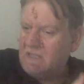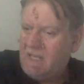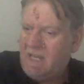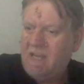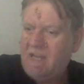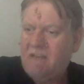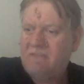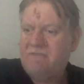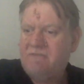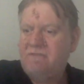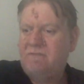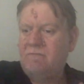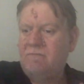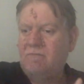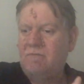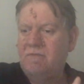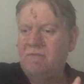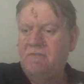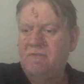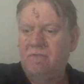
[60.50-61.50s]
last
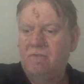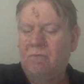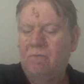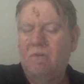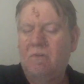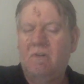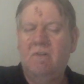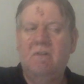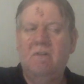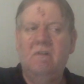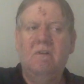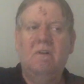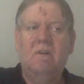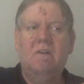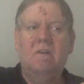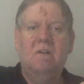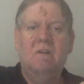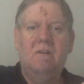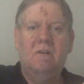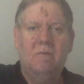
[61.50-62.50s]
resort
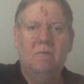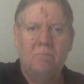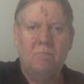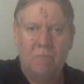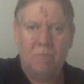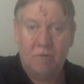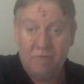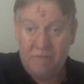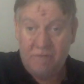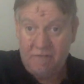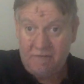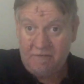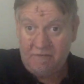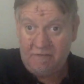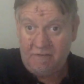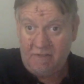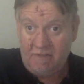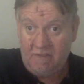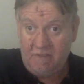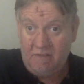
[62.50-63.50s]

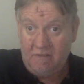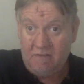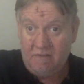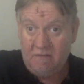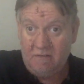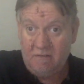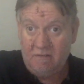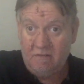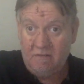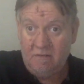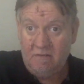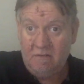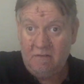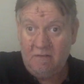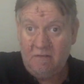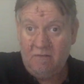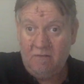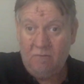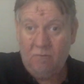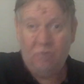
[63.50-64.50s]
emergency
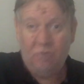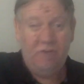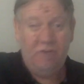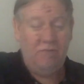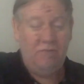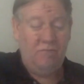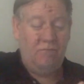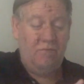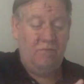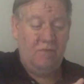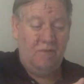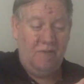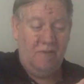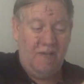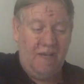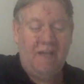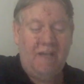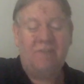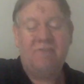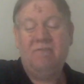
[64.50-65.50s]
where you
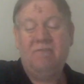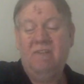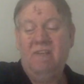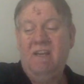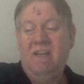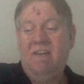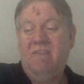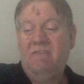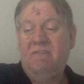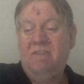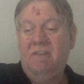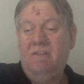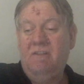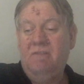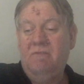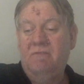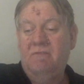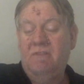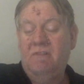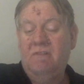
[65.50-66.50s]
actually have to
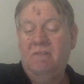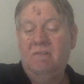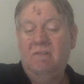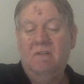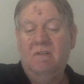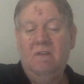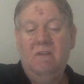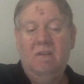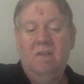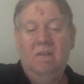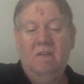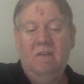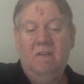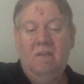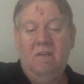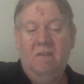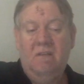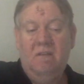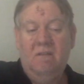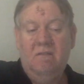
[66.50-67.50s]
use it,
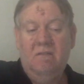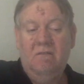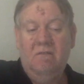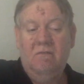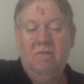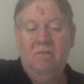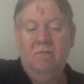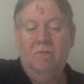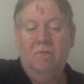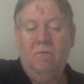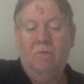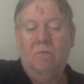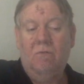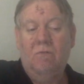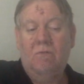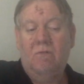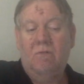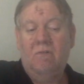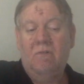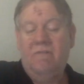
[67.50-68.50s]

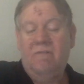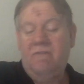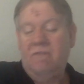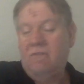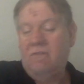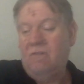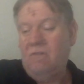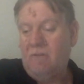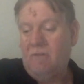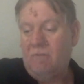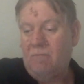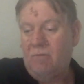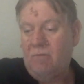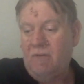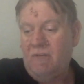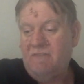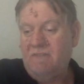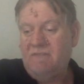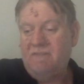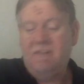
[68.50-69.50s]
or if your car
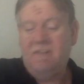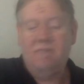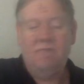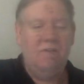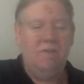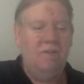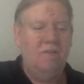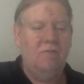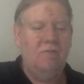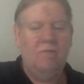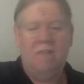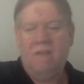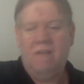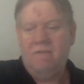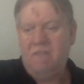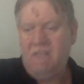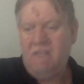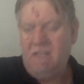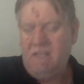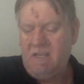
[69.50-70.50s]
breaks down, you don't
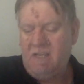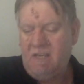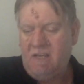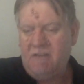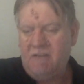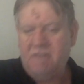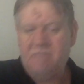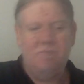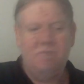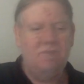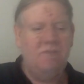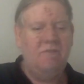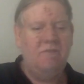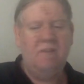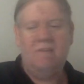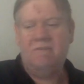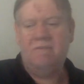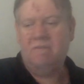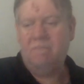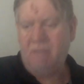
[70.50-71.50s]
have any cash, but you
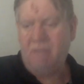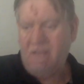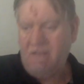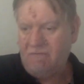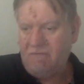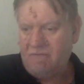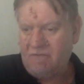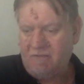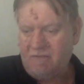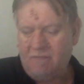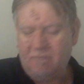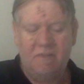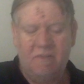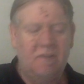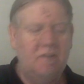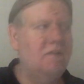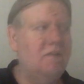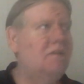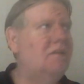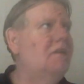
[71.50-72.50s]
have to pay for
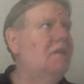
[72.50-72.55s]
something.